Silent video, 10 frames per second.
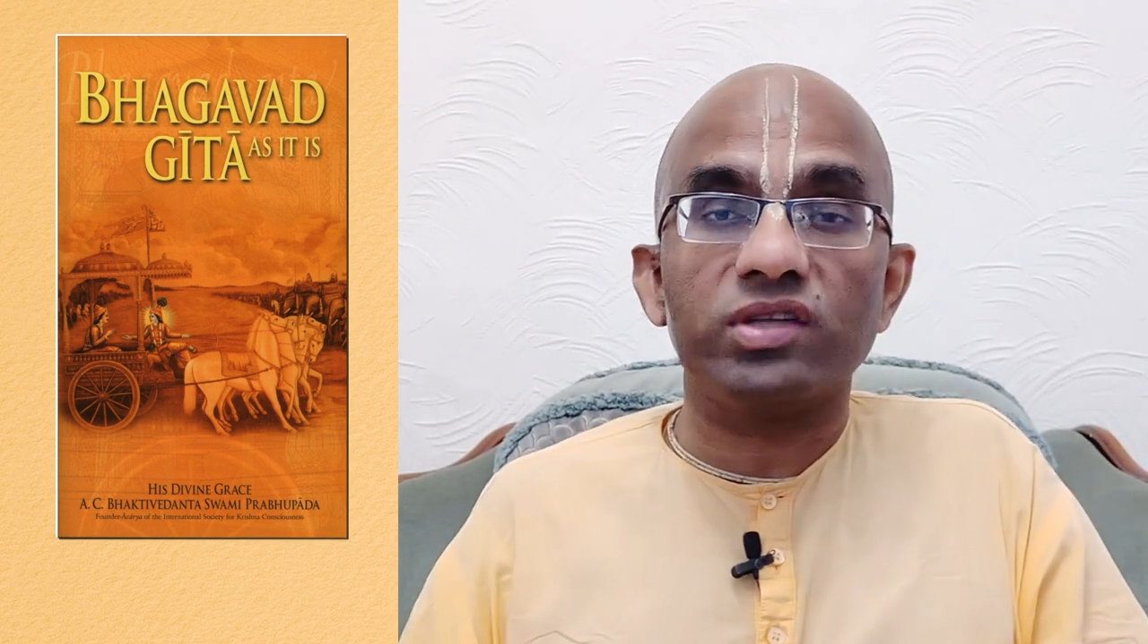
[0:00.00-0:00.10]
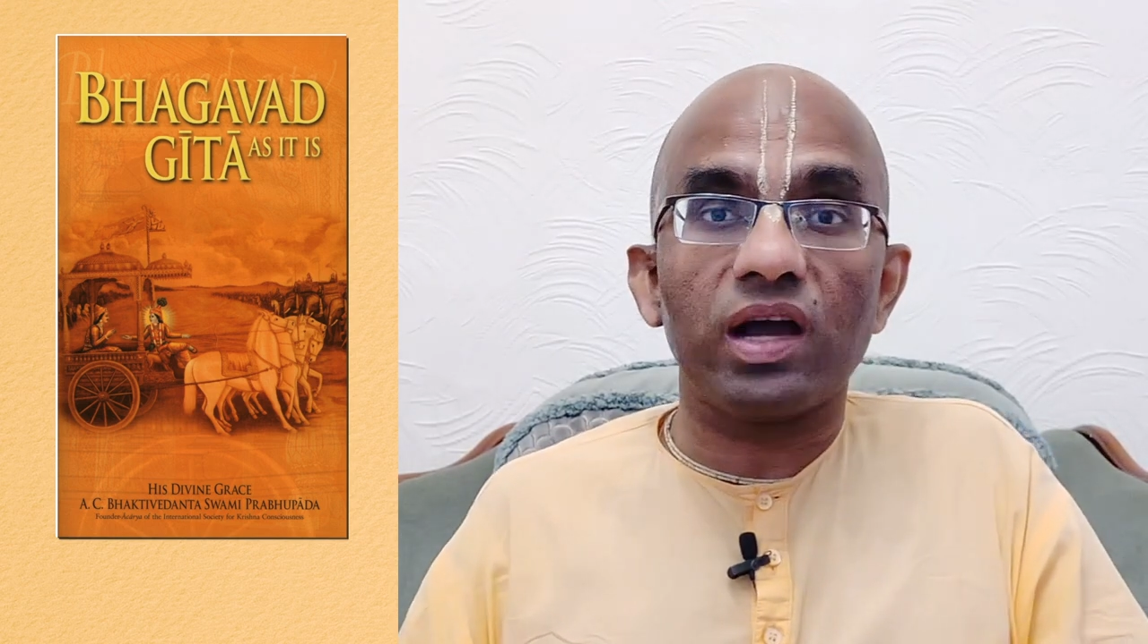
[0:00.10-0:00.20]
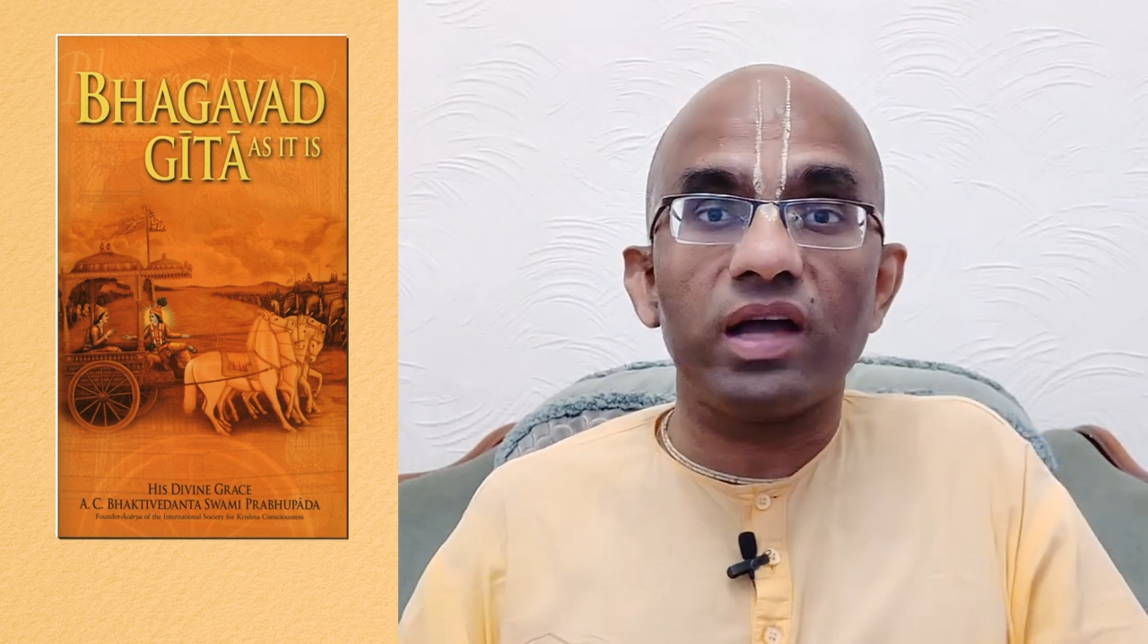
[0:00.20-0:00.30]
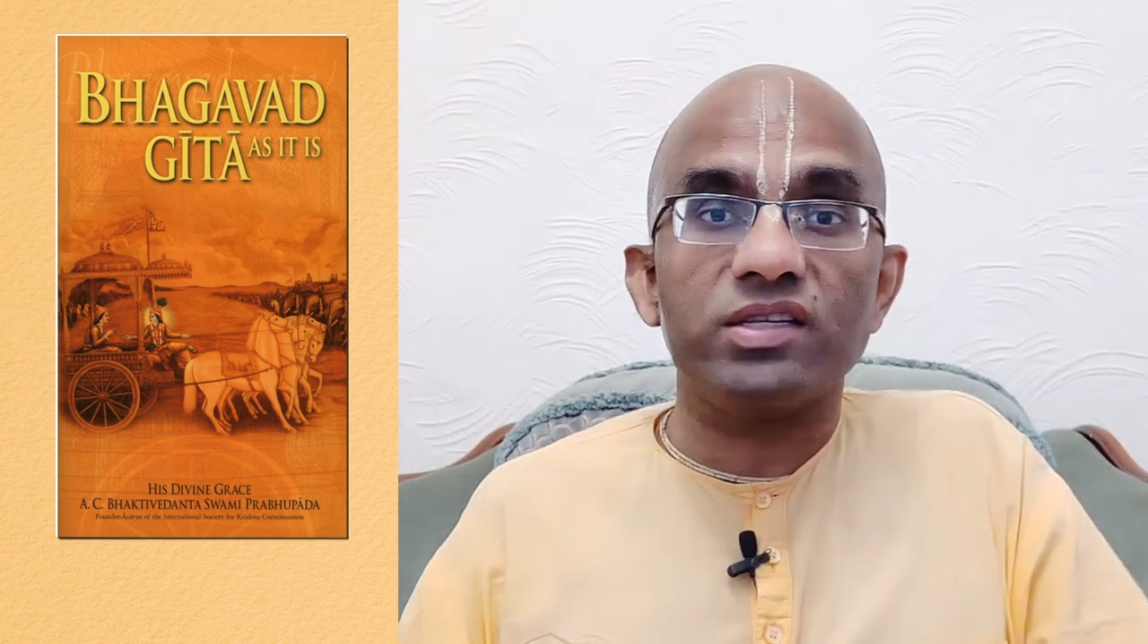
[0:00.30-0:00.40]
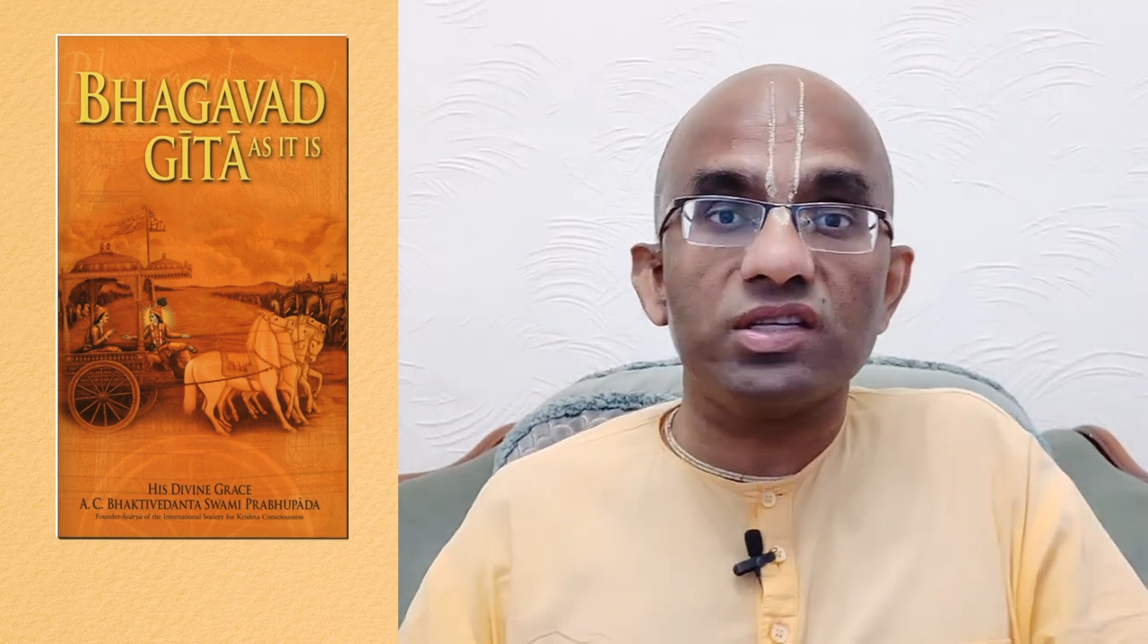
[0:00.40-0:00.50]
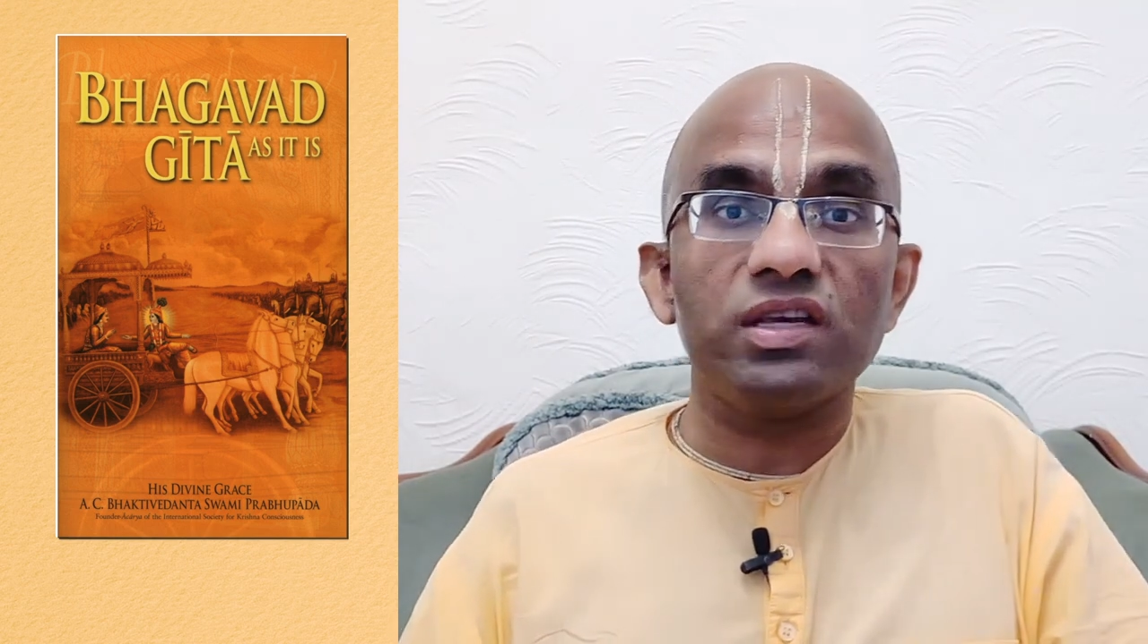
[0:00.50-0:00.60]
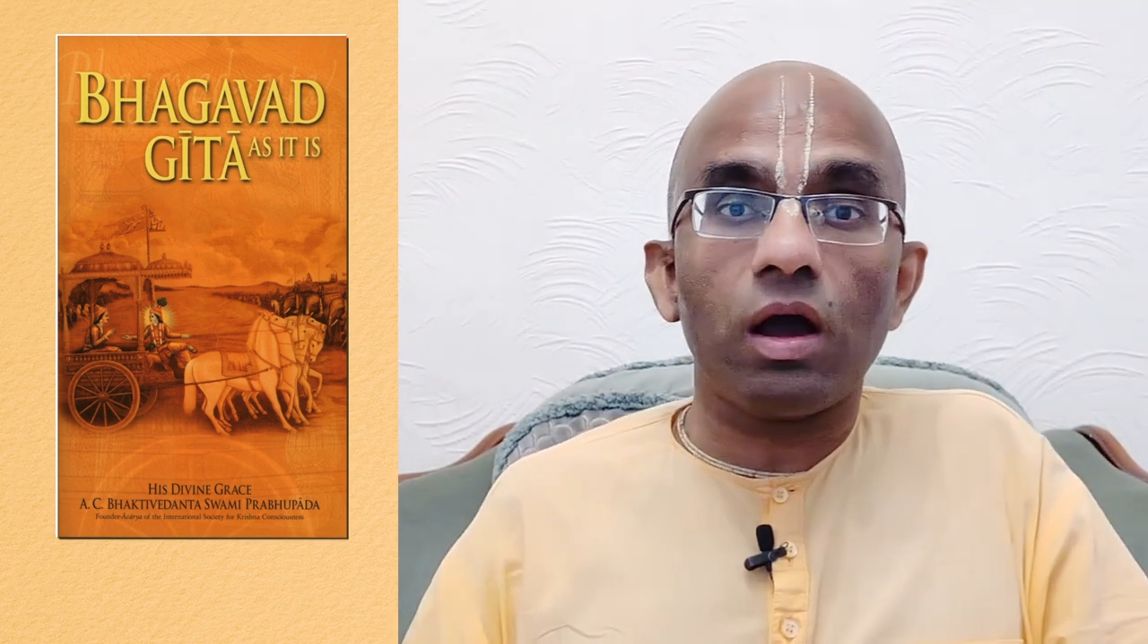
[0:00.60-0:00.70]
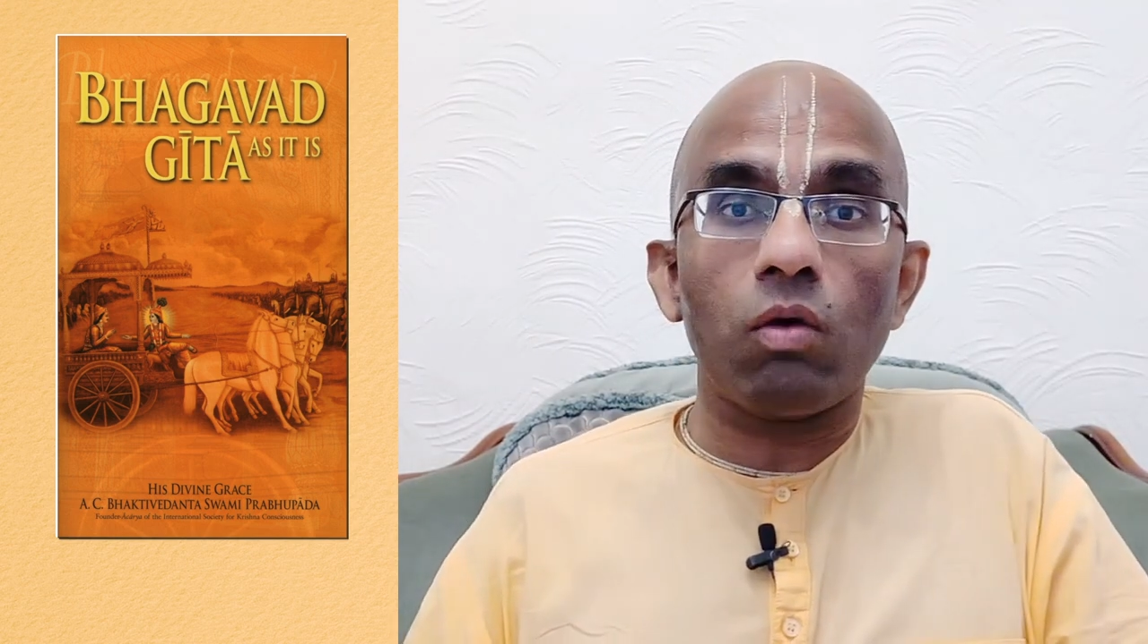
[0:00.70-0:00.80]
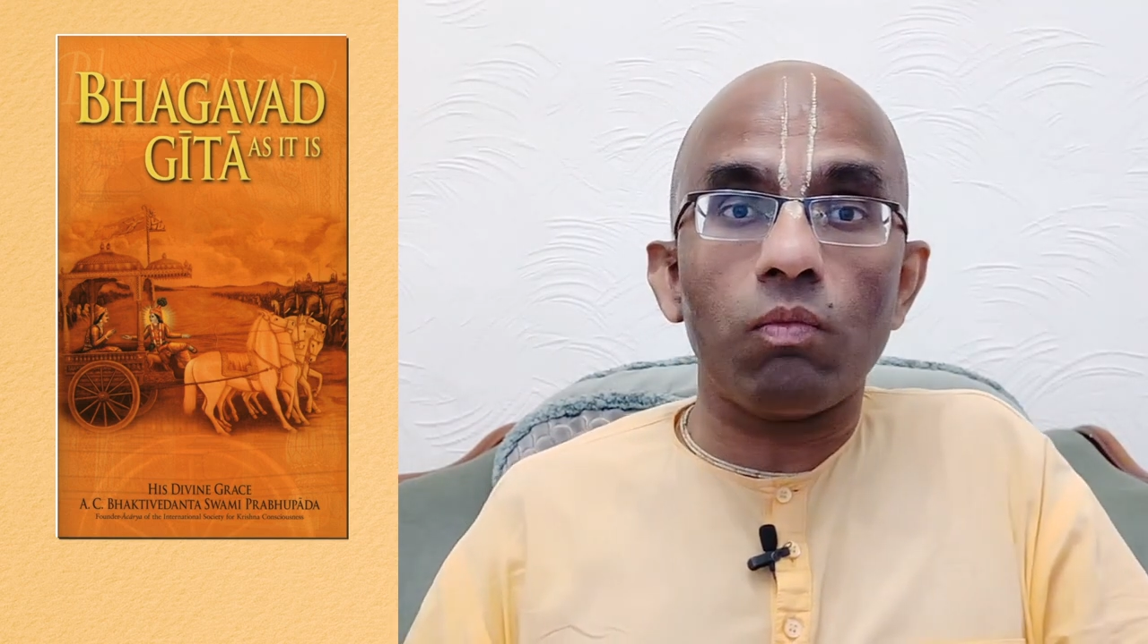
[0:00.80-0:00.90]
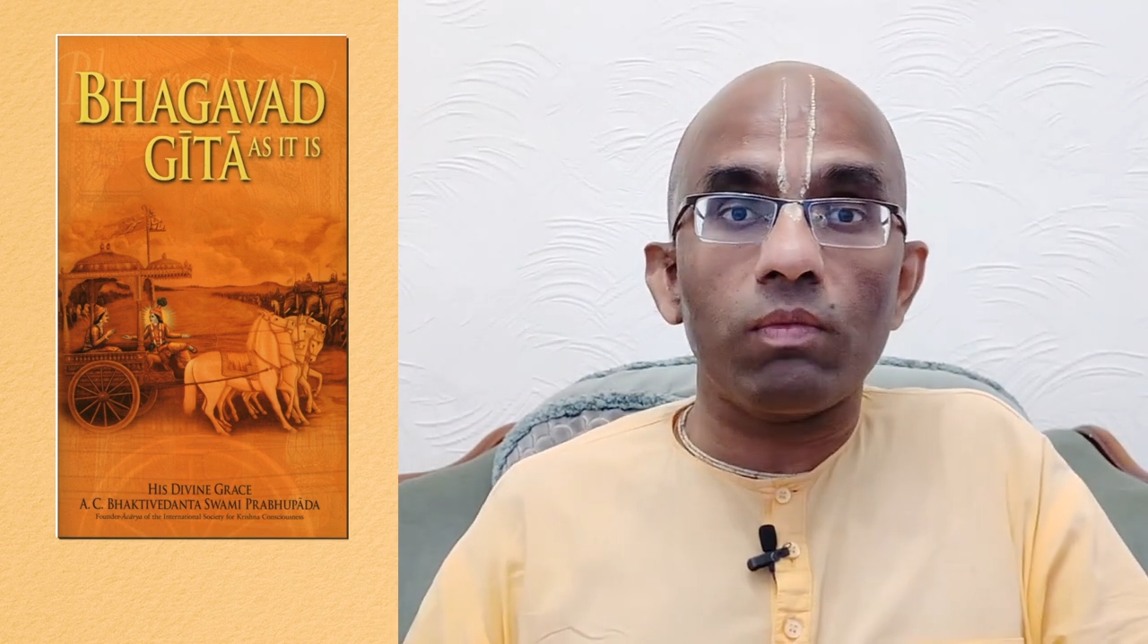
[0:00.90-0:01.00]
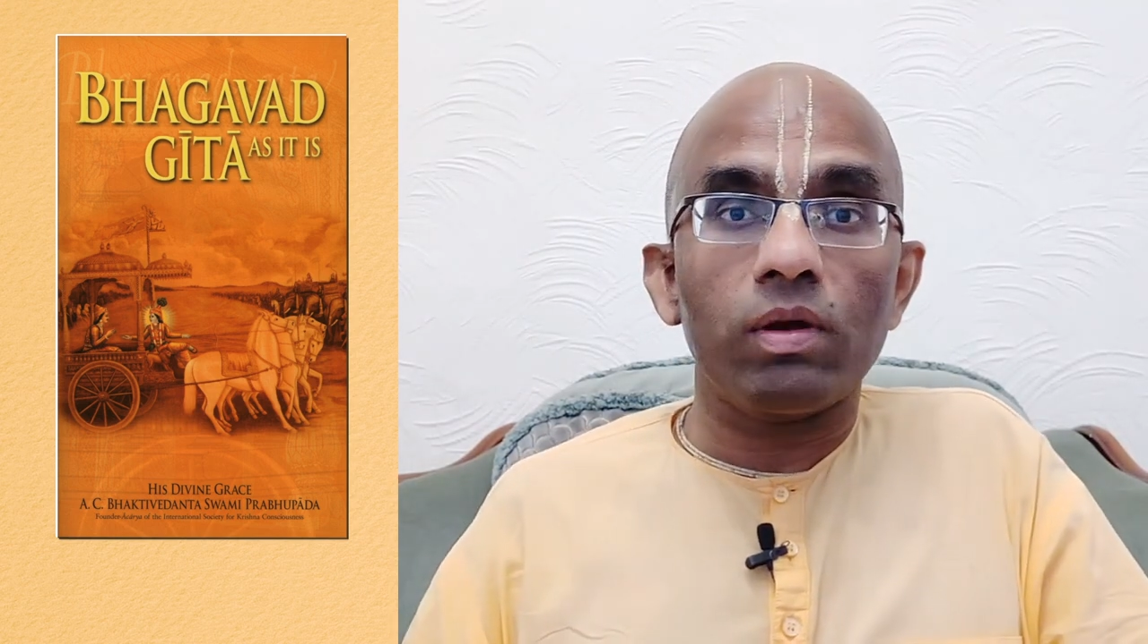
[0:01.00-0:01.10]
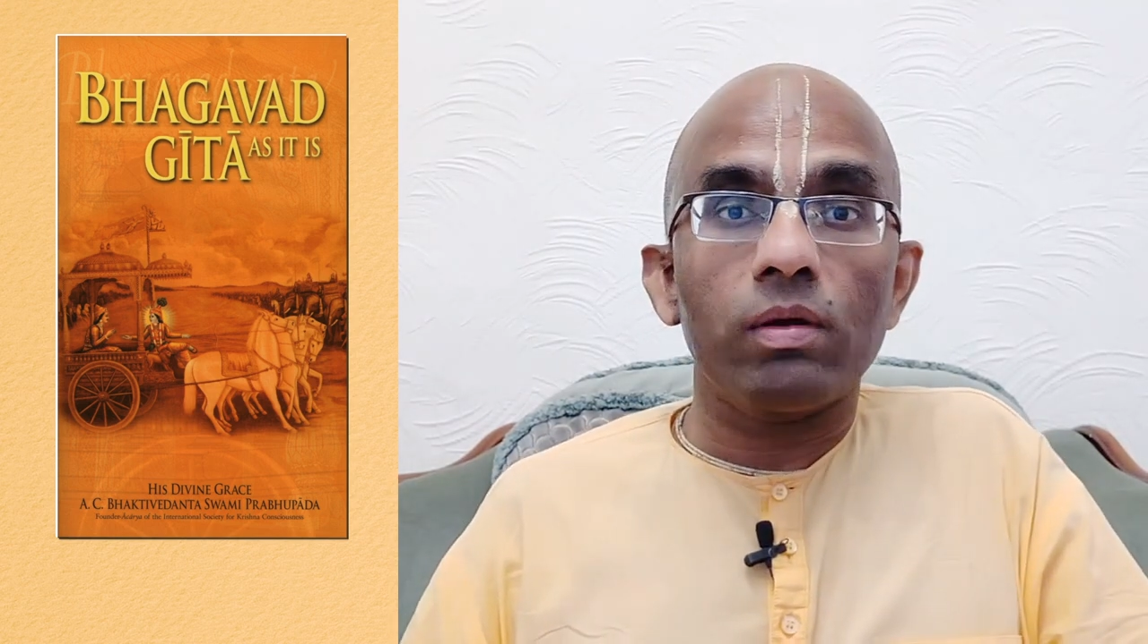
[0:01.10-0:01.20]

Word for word: sky, see how